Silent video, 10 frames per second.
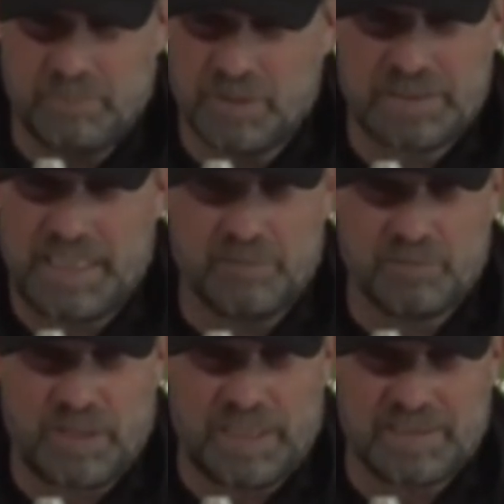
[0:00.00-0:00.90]
What kind of
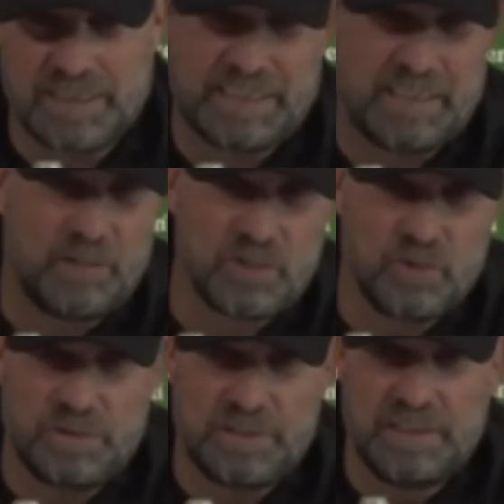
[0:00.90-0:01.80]
striker is that?" They lost
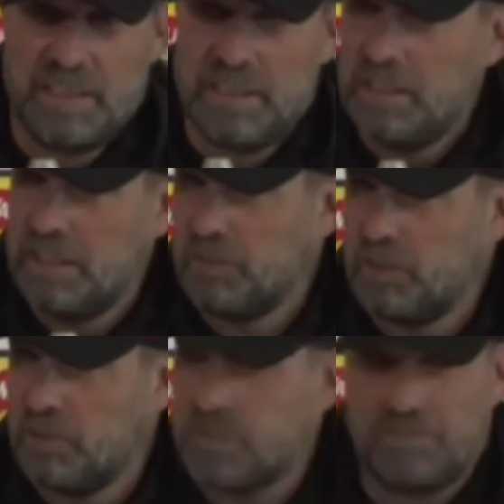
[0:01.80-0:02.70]
only
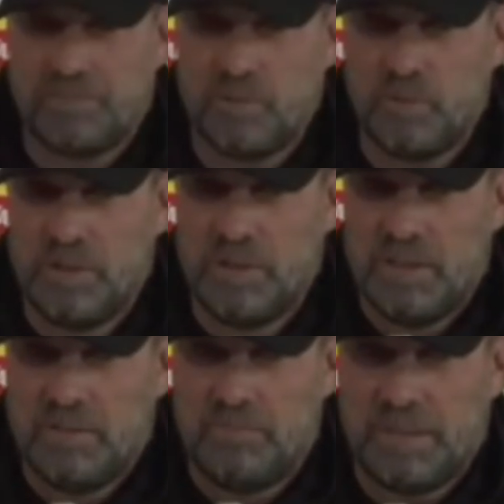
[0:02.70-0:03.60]
Lewandowski a few
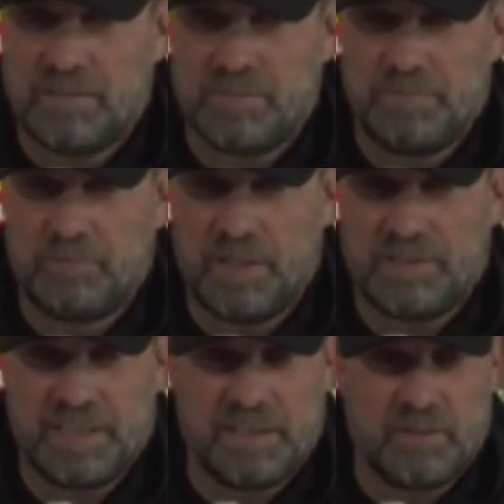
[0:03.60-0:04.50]
months before, I
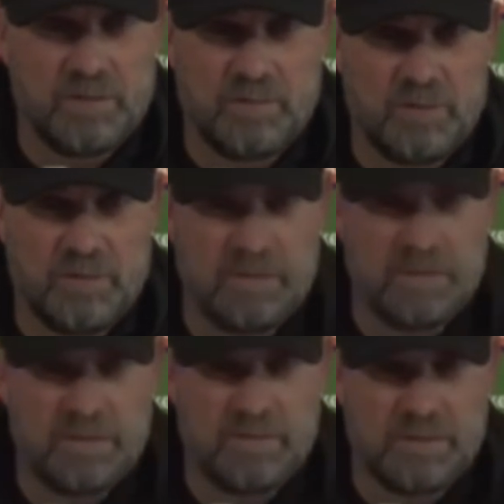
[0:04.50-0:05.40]
think,
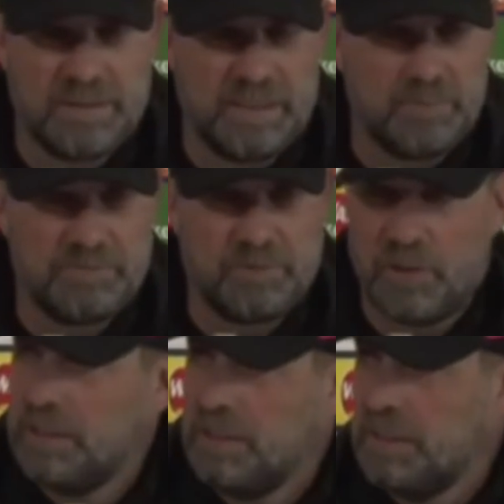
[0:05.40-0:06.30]
or a year
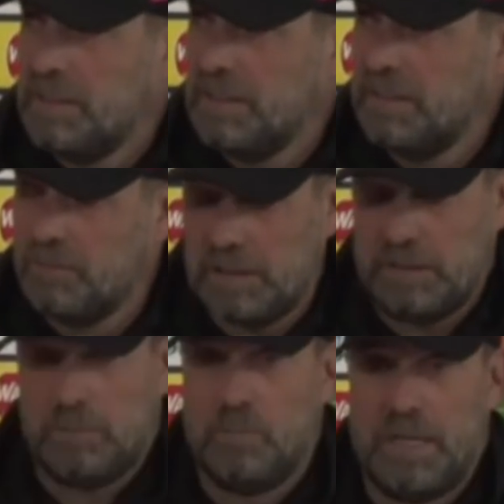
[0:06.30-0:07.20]
before. And they were
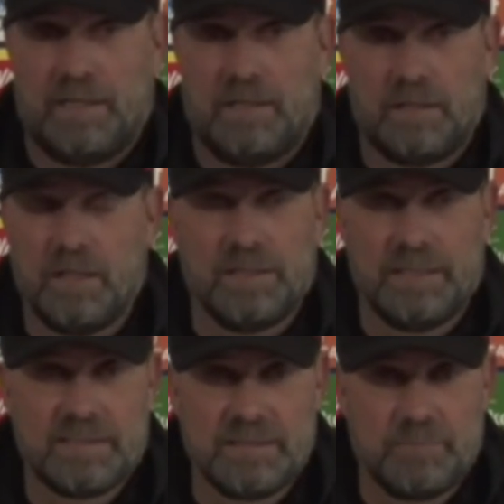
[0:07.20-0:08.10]
like, "Oh my God,
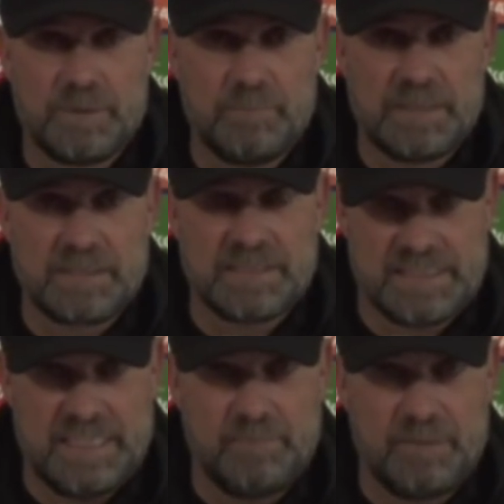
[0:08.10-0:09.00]
it's pretty much the
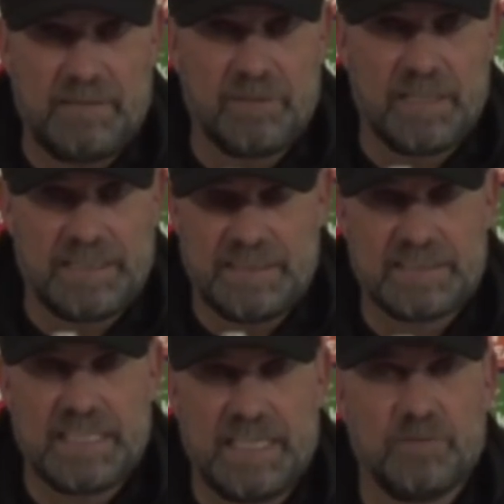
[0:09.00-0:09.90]
same level," and
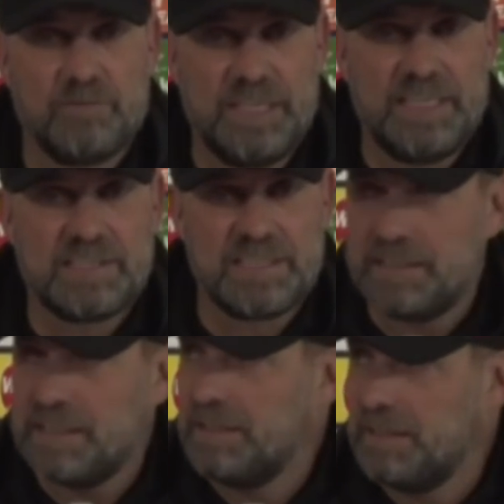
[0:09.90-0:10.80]
these kind of things.
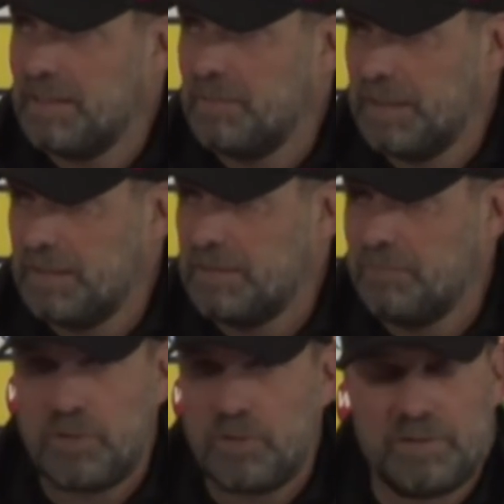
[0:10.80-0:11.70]
And then, and
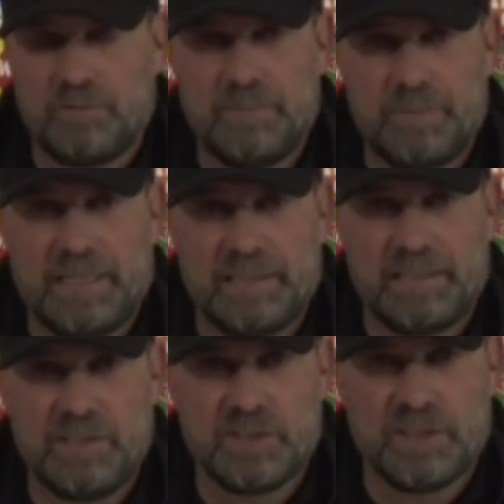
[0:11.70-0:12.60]
they've got really badly
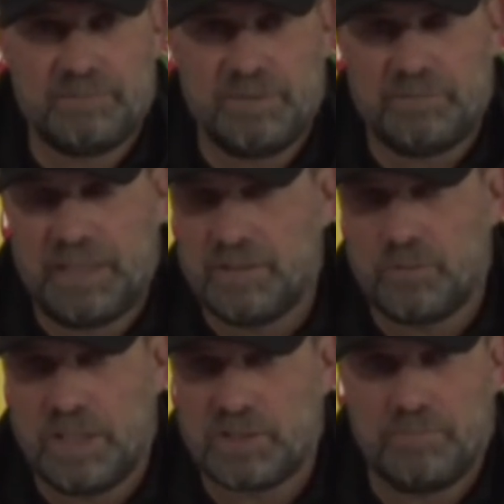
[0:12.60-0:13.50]
injured. We have had to
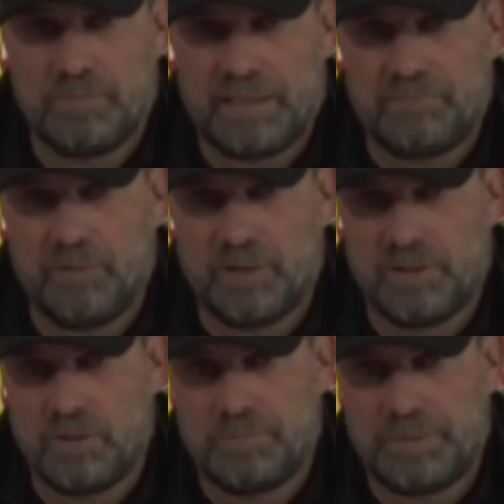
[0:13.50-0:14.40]
rush him back for the
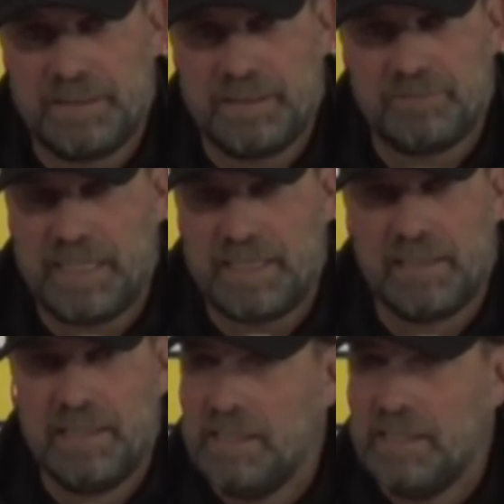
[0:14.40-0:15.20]
European League final.